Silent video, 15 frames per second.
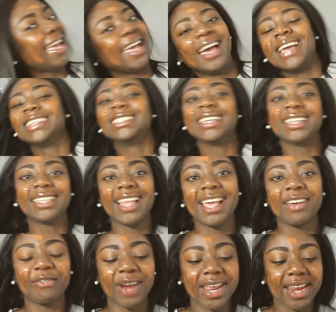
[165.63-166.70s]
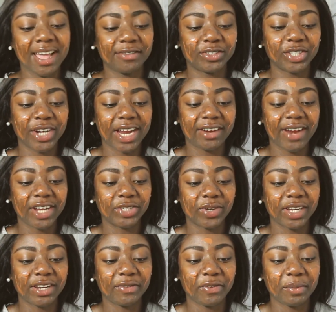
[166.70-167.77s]
I did, like, right after I
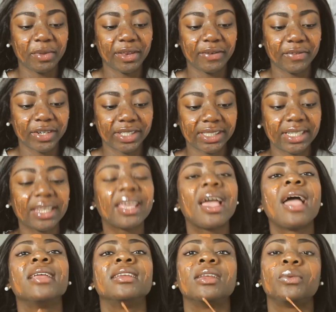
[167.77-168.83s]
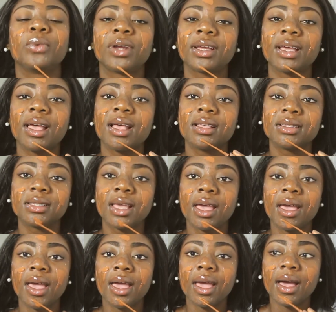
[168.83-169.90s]
graduated from university, I did work as
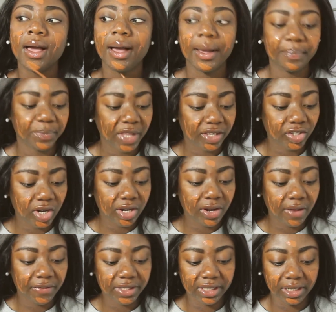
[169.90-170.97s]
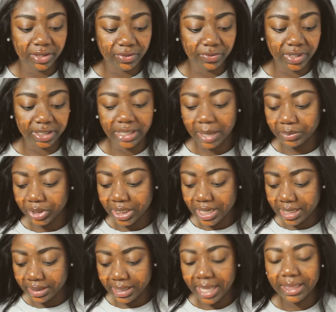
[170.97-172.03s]
I started off as a
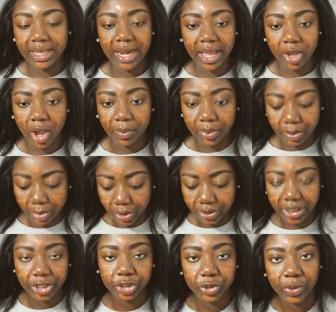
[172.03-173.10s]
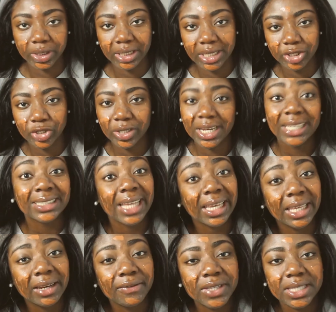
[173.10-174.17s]
receptionist, and then I got promoted shortly to an
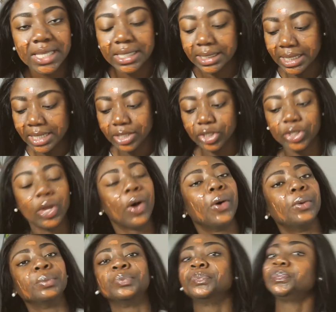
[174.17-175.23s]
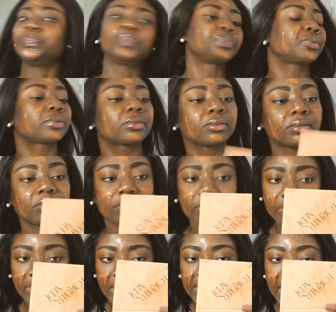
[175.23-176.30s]
executive assistant. So
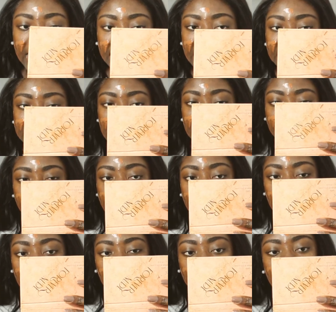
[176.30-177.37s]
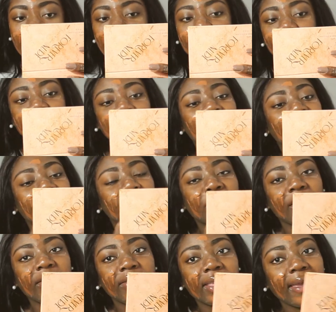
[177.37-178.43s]
yeah, that's kind of like what I've done
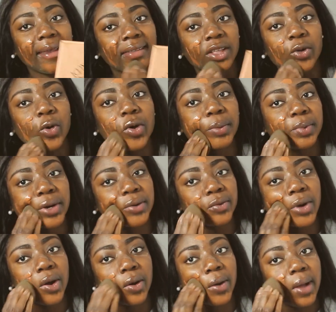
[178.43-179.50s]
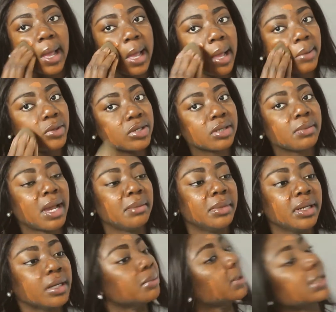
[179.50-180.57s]
per se in the corporate role. I'm using my
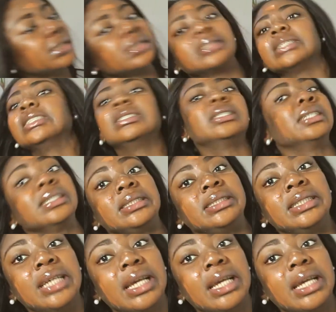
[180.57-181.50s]
mirror because I can't see.